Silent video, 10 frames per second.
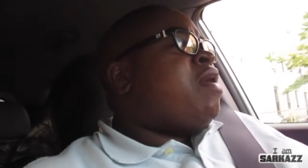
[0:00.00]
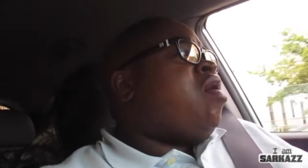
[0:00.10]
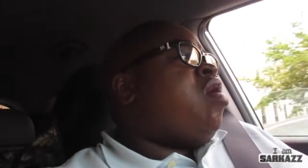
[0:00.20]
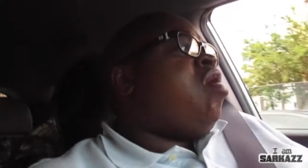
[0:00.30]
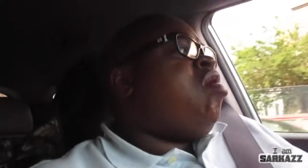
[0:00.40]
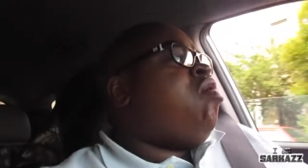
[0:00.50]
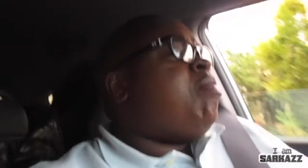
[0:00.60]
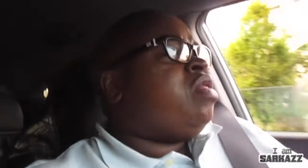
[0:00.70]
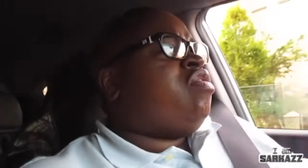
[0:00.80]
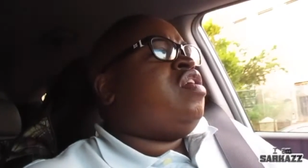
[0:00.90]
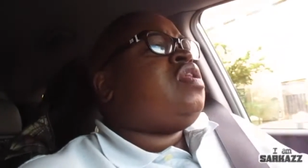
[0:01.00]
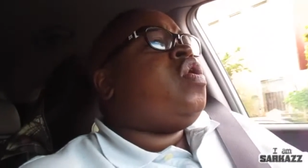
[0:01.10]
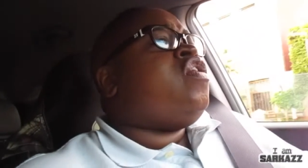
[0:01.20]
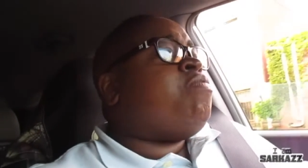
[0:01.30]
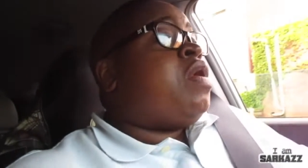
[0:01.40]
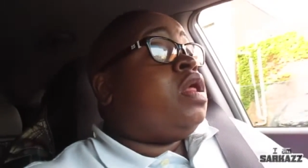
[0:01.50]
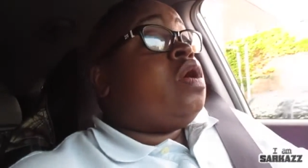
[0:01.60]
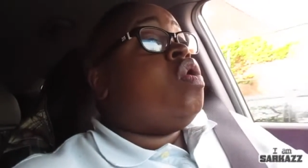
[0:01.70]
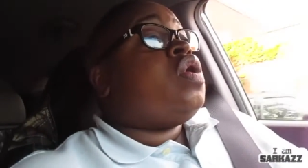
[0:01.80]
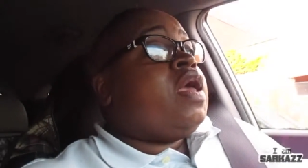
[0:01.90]
like, oh, but shit costs money.
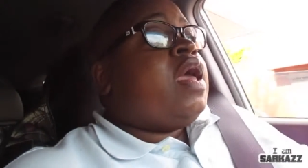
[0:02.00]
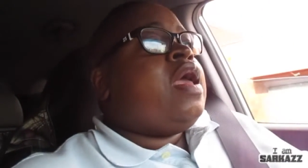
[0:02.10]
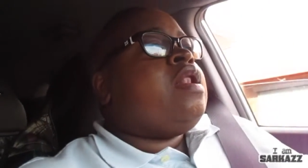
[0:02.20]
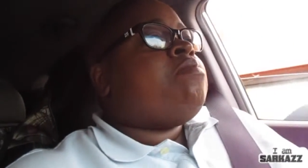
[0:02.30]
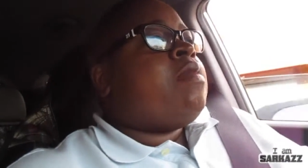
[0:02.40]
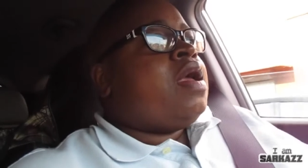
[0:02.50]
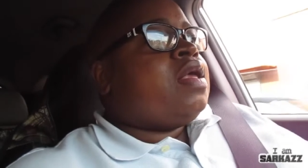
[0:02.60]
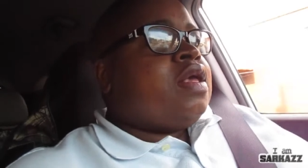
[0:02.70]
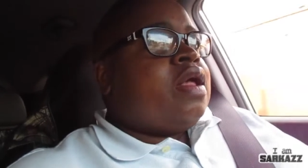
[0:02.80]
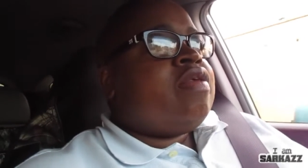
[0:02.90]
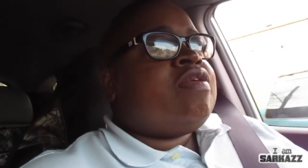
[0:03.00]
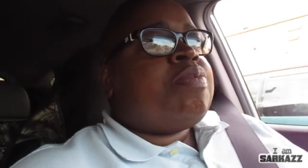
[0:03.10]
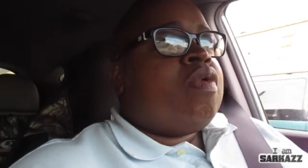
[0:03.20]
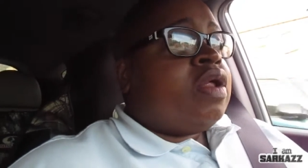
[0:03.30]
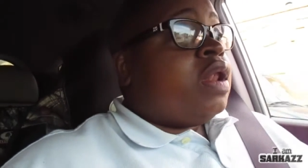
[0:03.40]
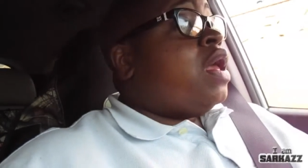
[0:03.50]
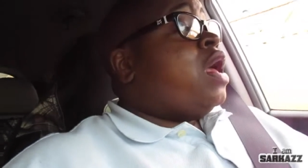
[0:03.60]
Okay, and my kid is important.